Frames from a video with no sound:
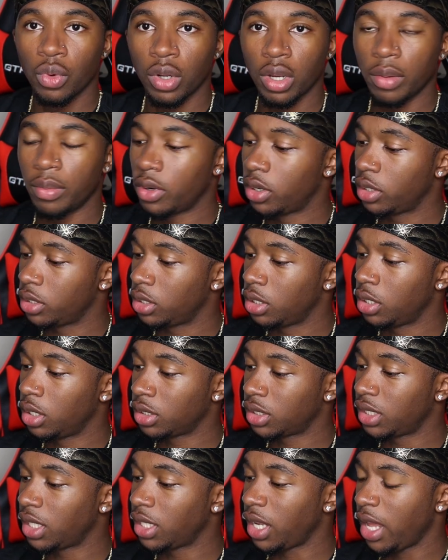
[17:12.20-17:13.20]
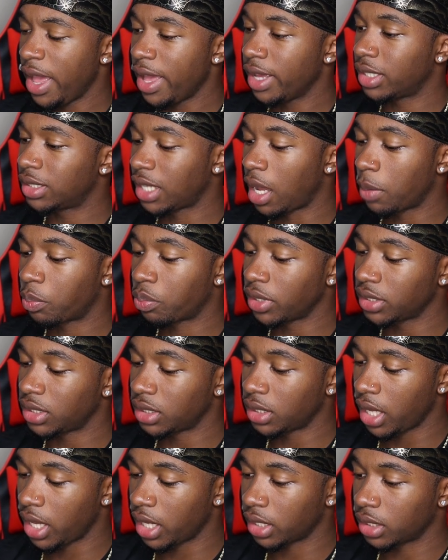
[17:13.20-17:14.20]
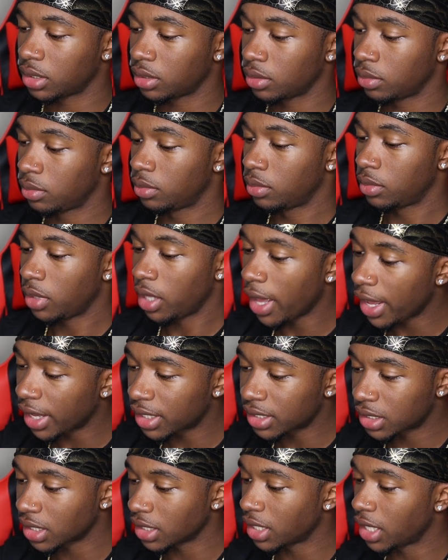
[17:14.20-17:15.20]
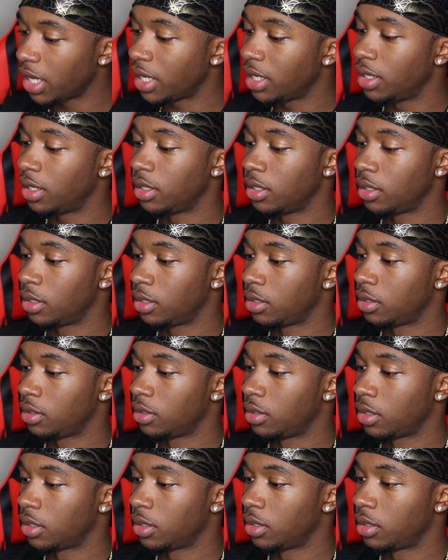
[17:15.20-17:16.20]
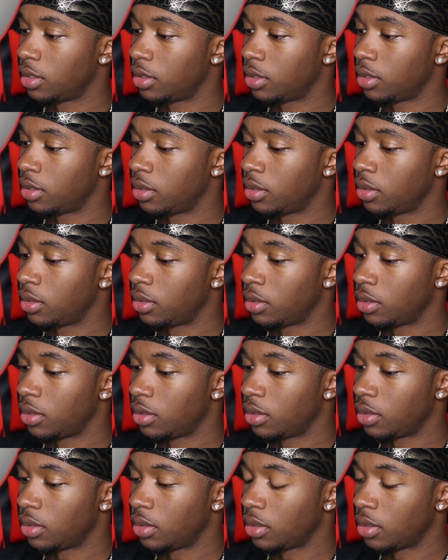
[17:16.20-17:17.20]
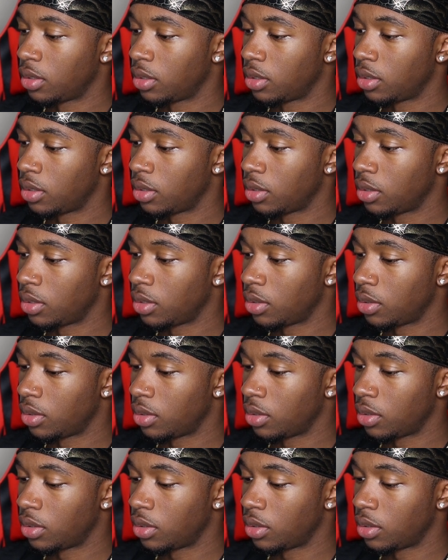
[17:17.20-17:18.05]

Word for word: Come on, y'all said X. I pressed X. X again. To be honest, just I ain't cute.